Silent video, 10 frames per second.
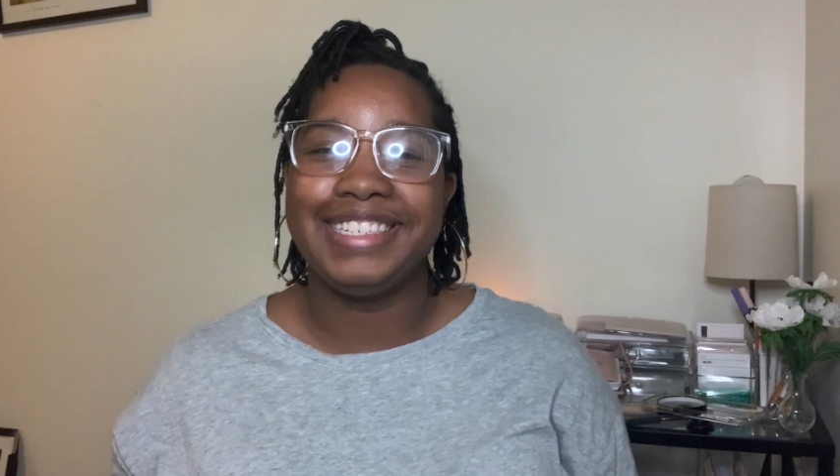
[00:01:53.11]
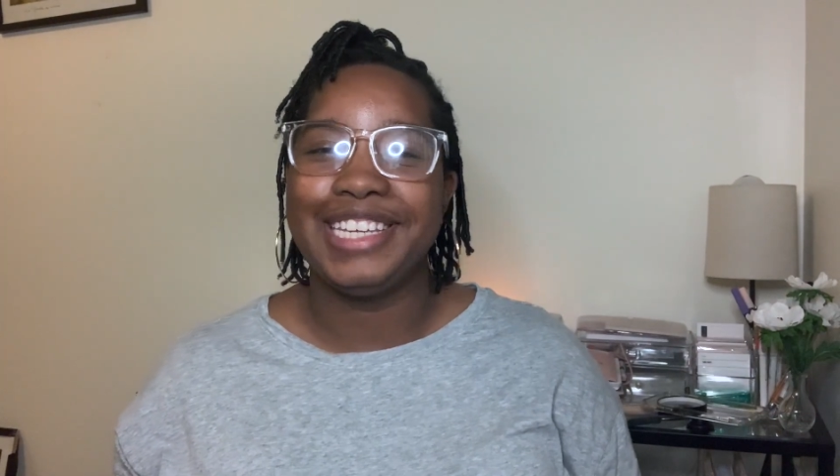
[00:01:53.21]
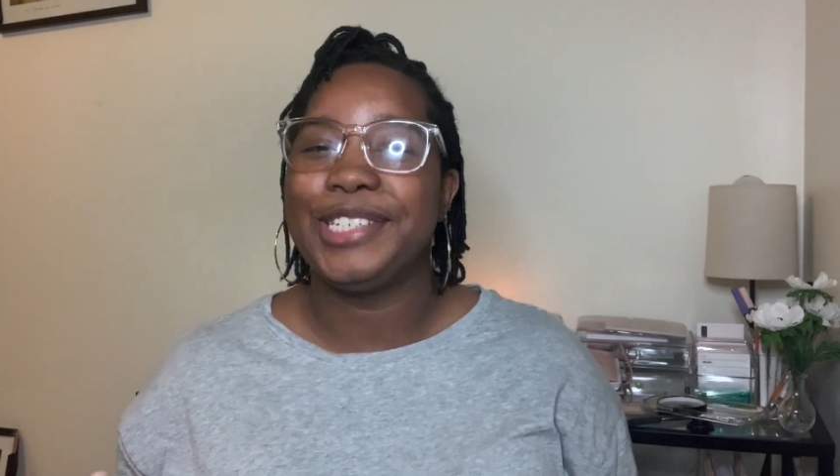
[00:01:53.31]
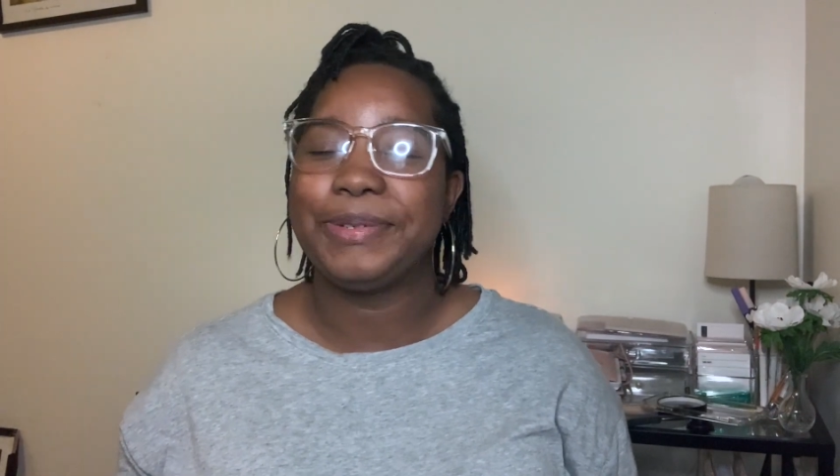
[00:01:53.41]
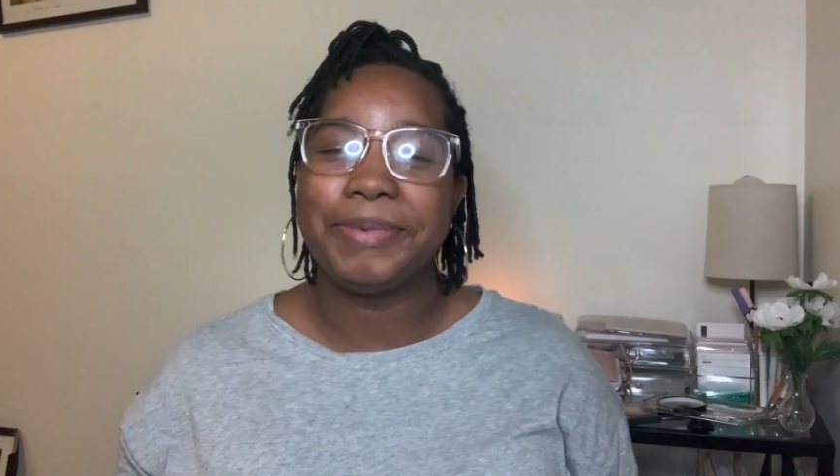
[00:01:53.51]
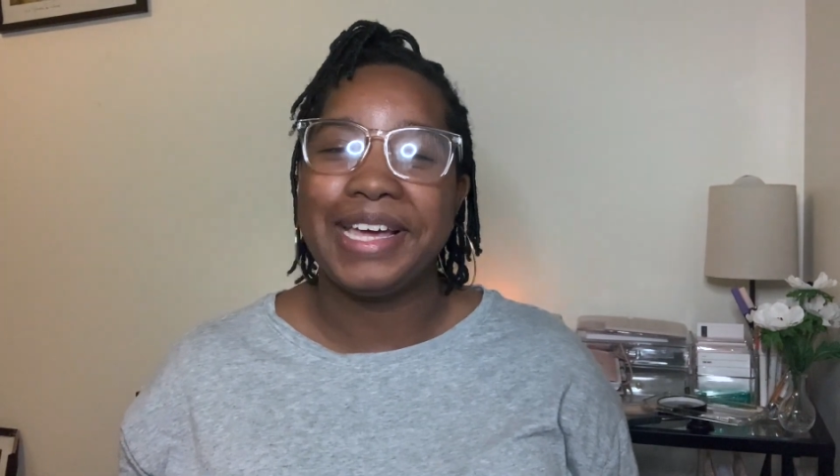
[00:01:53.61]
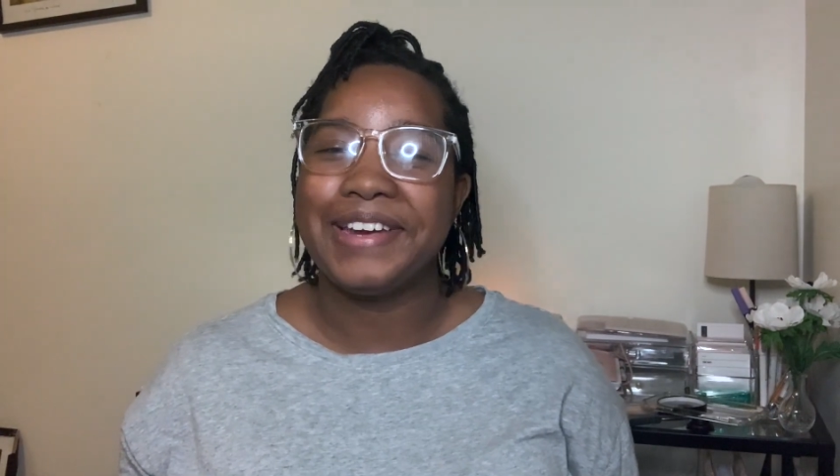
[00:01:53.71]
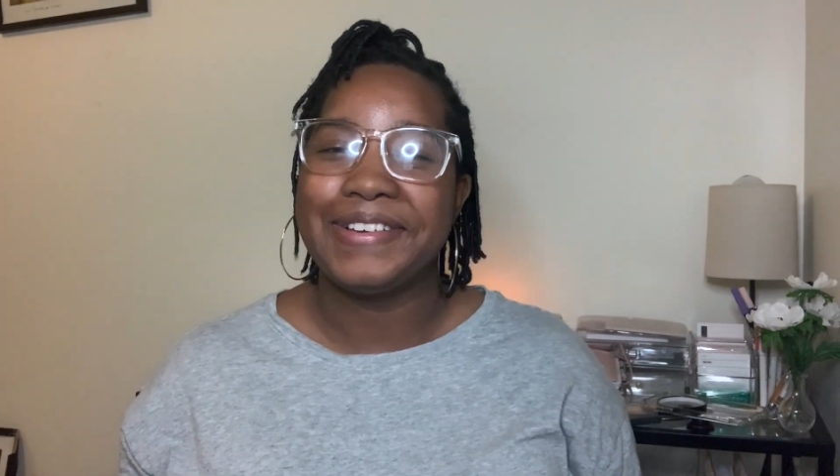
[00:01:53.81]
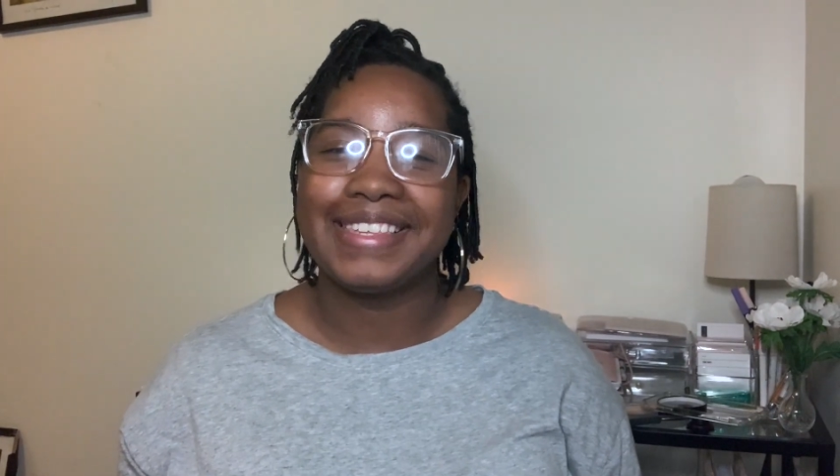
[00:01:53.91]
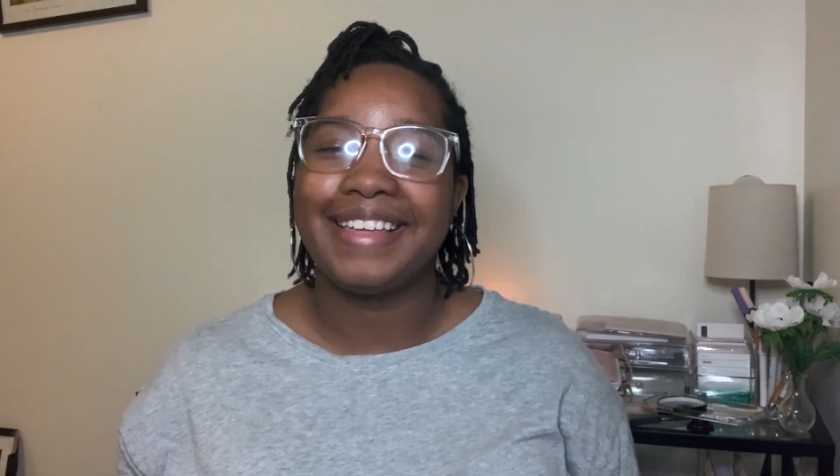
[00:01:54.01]
digital
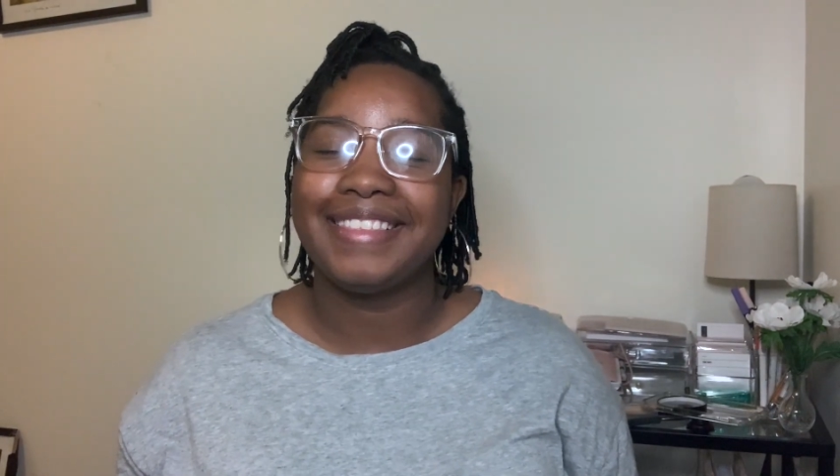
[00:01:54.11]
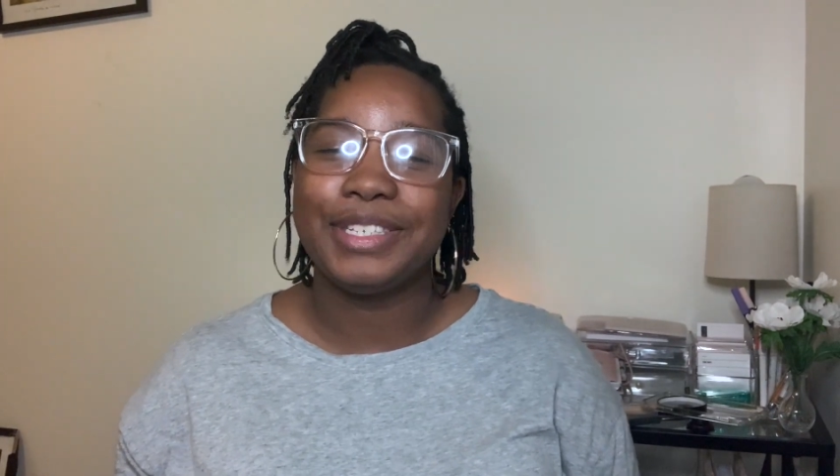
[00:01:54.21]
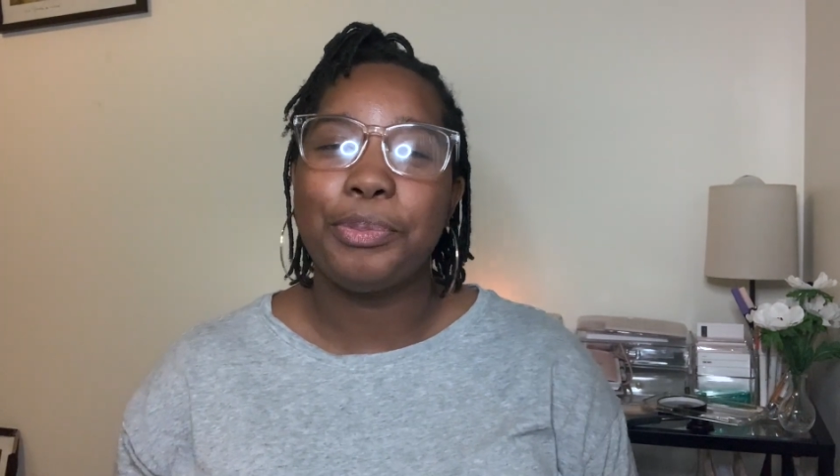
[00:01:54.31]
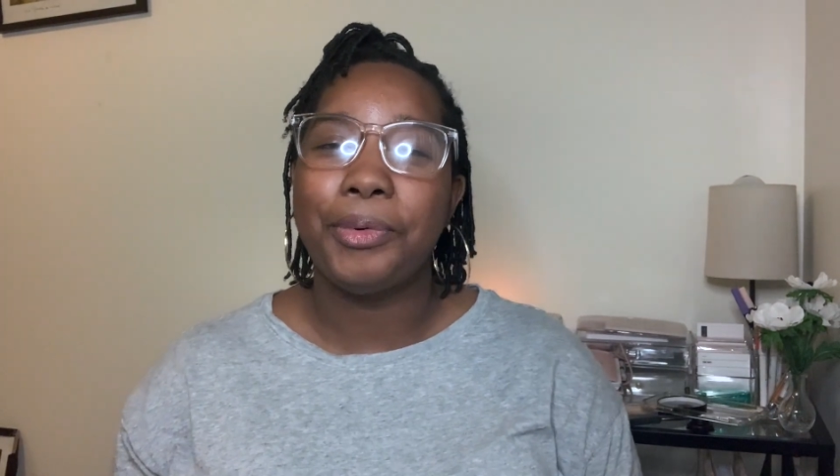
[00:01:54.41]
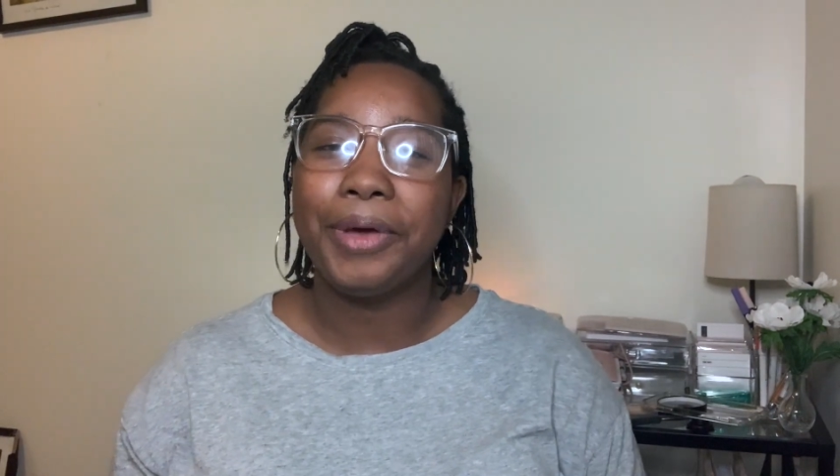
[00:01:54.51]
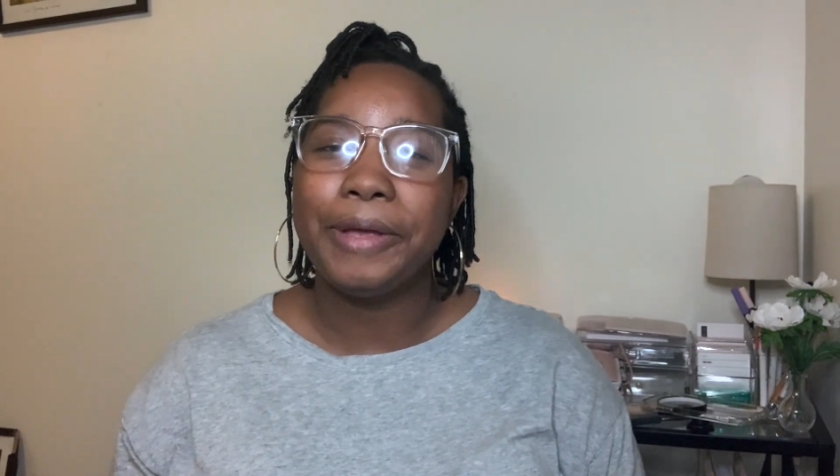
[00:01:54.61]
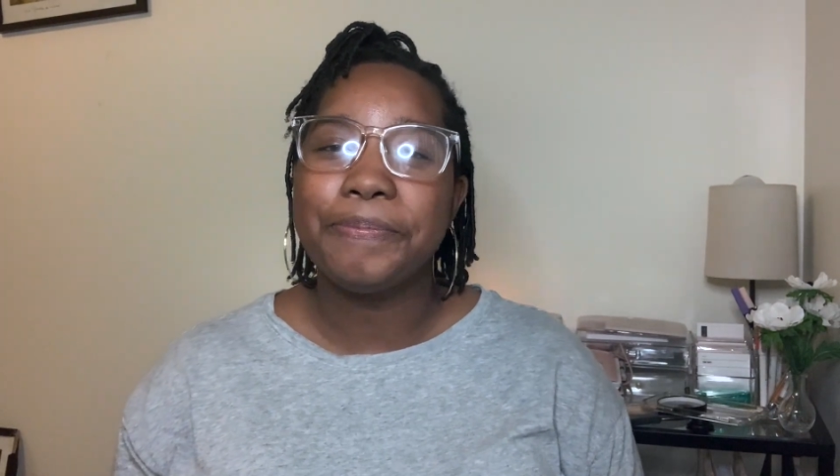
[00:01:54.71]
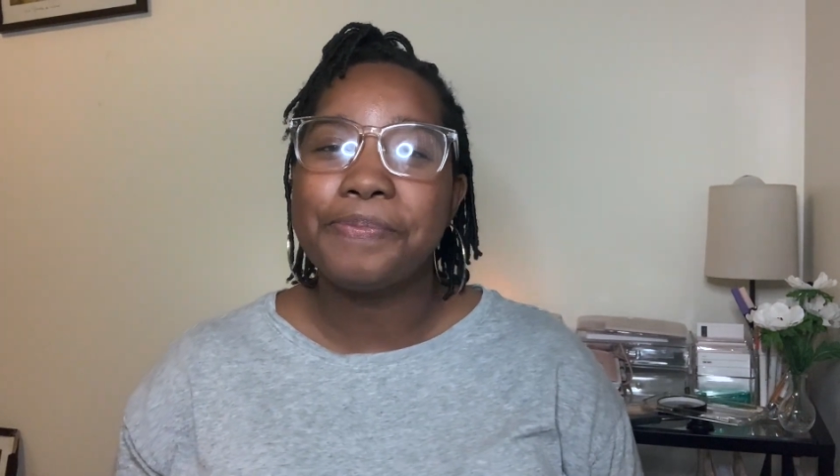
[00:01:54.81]
planners at this point.